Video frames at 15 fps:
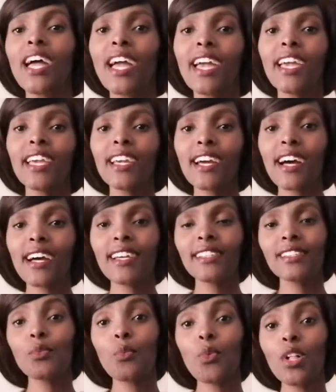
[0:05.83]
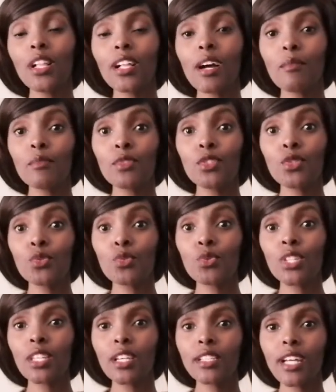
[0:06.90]
Hey guys, welcome to
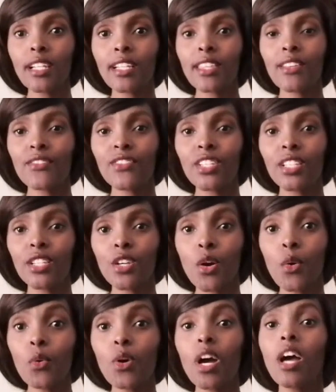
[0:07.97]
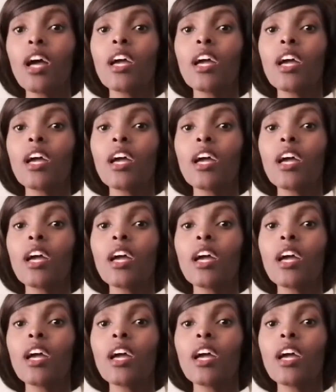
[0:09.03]
yet another video.